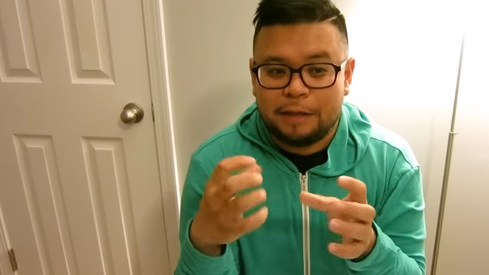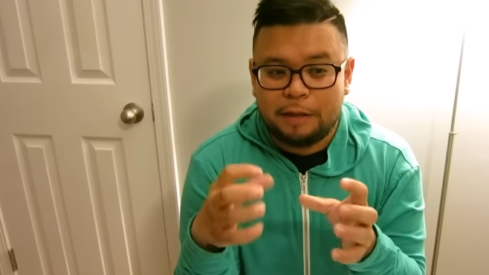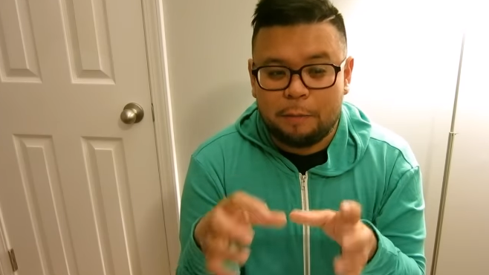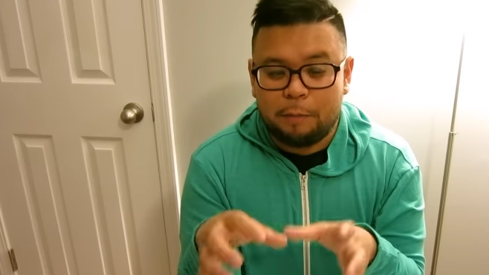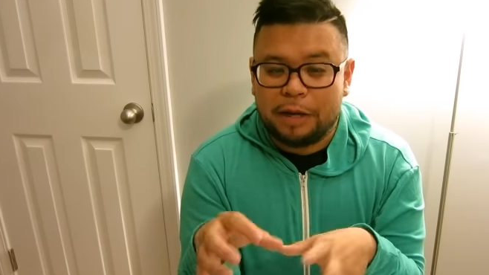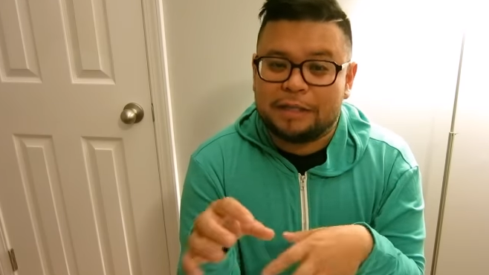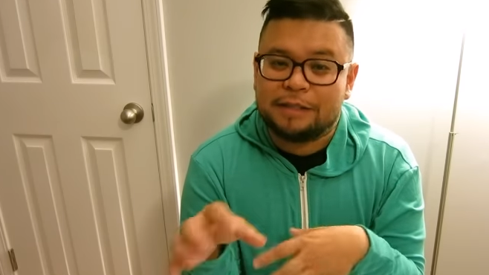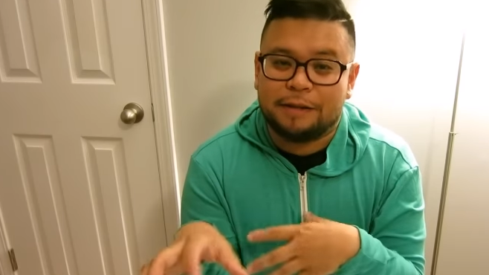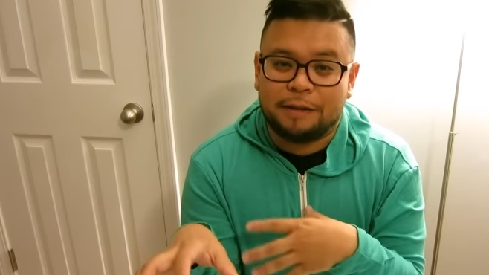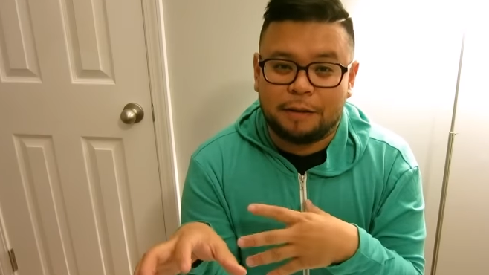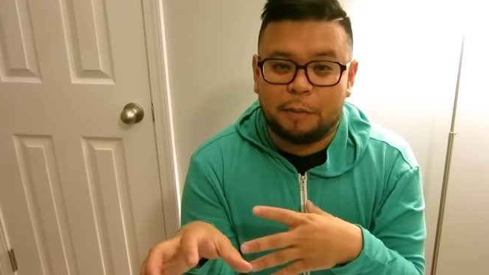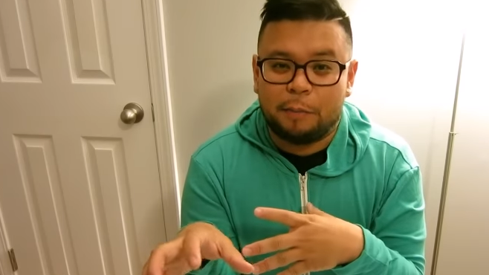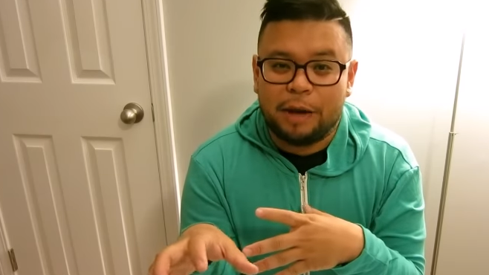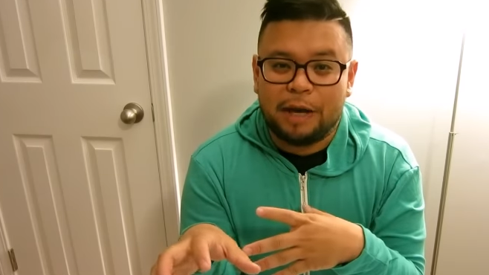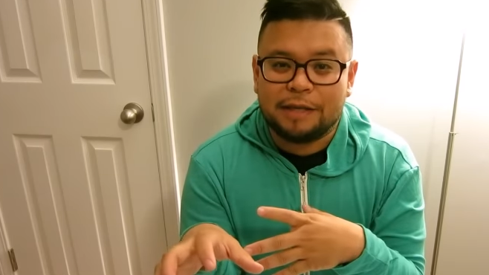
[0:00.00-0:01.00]
the best of
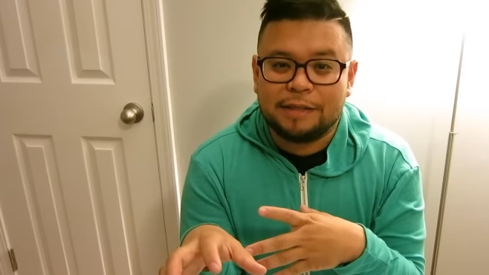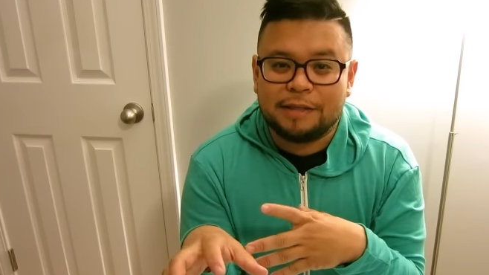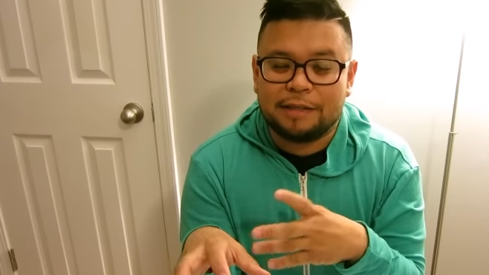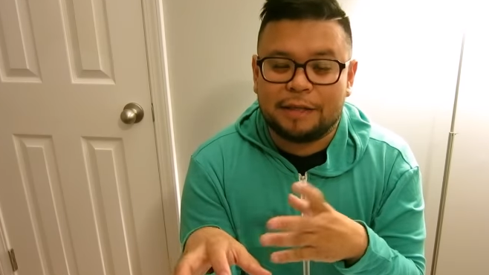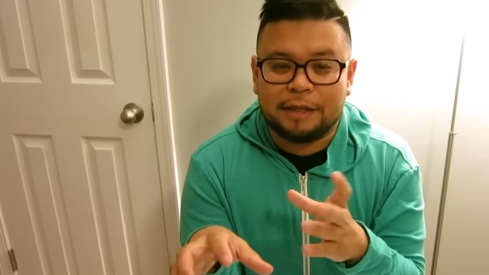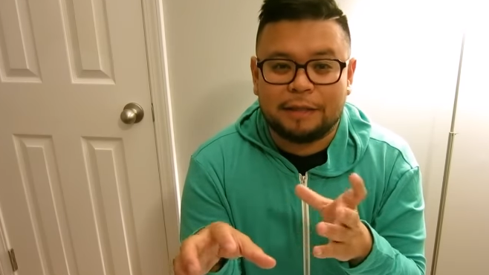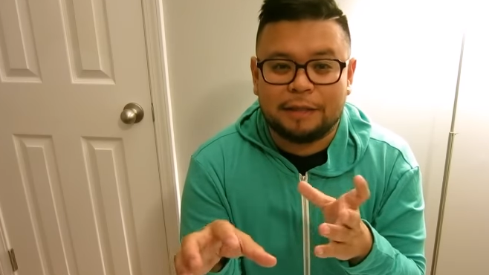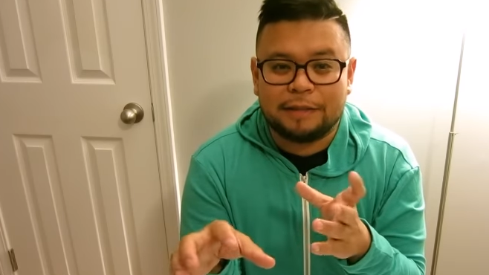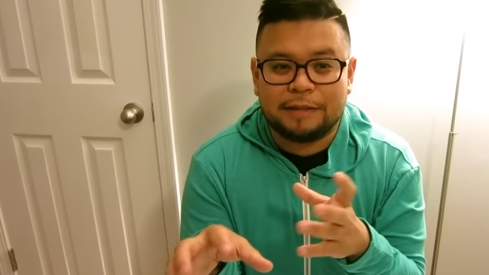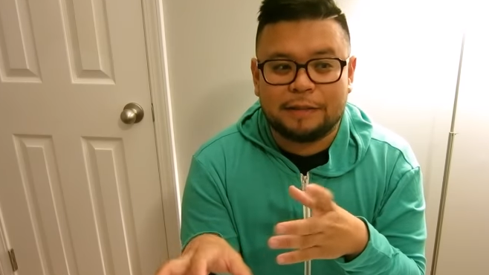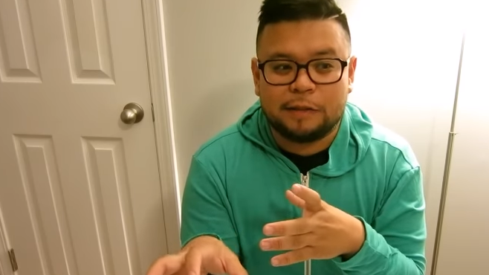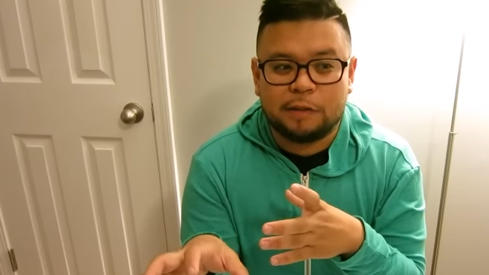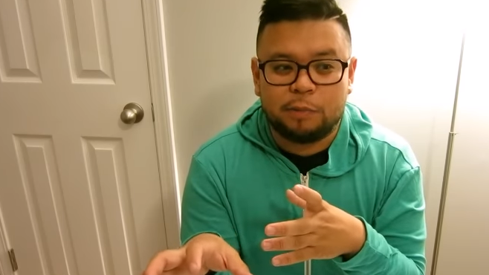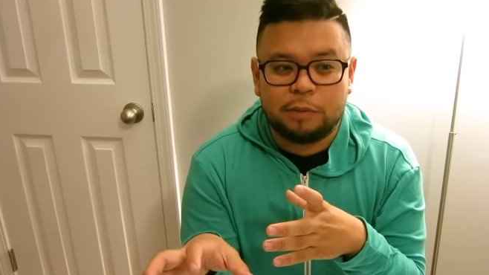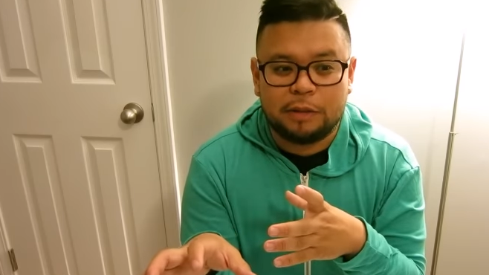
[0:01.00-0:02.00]
the best, and the
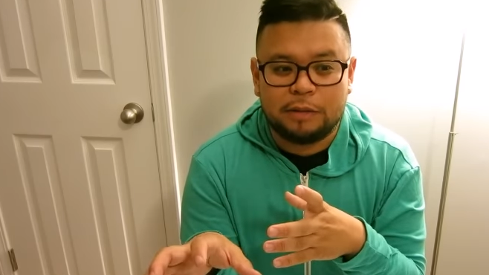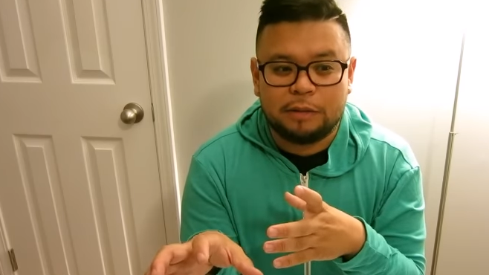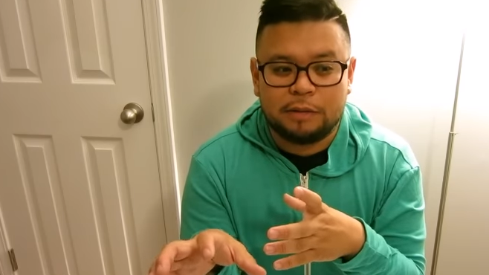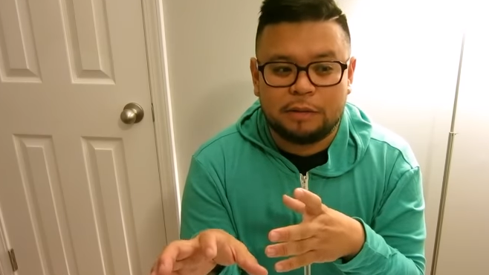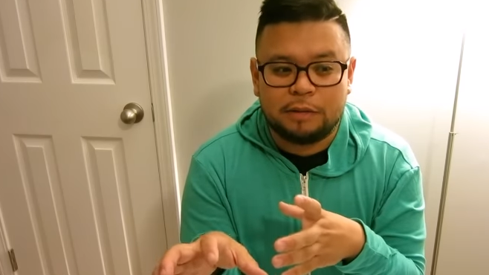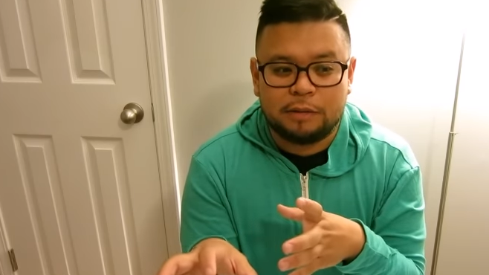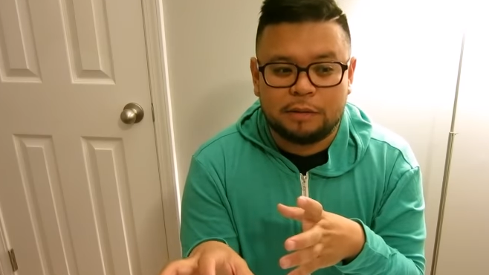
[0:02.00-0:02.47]
6P